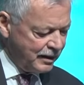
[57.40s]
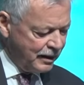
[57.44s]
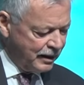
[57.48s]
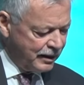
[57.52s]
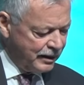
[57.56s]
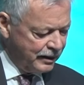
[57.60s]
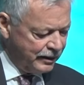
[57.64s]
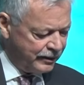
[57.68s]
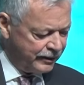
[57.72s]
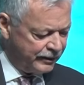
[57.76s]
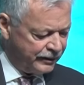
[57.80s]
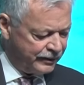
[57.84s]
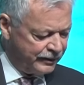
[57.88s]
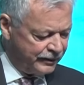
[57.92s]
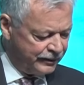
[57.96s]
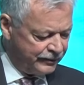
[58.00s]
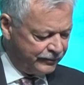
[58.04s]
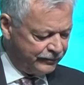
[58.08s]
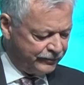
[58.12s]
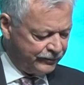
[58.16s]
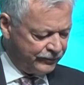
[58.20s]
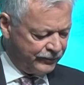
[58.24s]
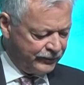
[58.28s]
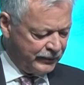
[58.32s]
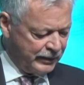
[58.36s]
with
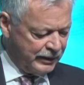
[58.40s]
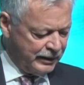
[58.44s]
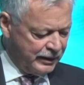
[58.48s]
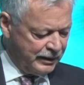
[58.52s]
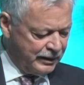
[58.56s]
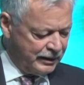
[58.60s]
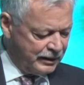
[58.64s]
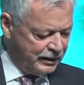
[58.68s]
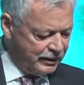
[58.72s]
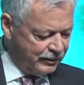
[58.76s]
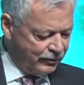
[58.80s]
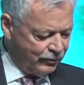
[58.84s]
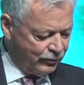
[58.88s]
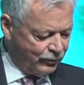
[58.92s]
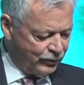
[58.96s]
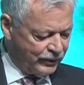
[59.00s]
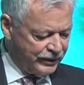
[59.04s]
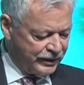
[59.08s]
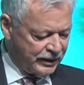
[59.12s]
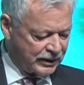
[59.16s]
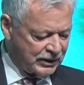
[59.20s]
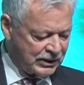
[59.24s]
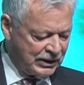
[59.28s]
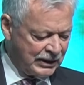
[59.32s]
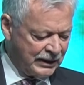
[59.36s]

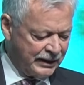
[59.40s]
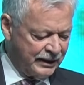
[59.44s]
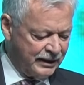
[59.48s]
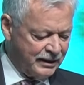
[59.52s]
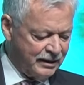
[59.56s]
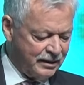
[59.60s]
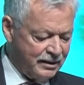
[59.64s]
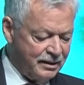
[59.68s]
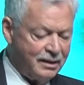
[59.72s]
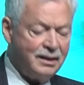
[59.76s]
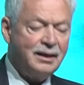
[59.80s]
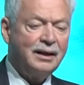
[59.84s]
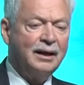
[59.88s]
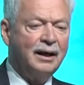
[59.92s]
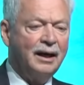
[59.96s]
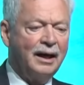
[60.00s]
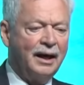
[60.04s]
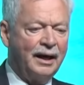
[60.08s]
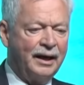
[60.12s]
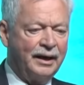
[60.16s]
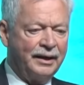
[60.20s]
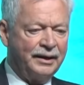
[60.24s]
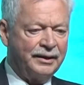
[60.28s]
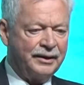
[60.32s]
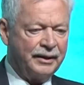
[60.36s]
a clear
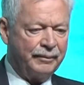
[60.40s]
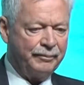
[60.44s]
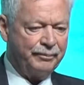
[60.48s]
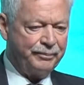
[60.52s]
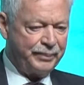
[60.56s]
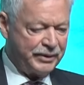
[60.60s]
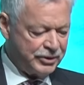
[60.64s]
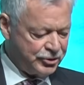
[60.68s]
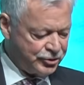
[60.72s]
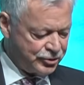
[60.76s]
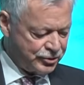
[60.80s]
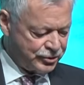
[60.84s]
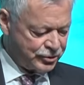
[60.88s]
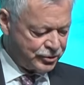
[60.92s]
and ambitious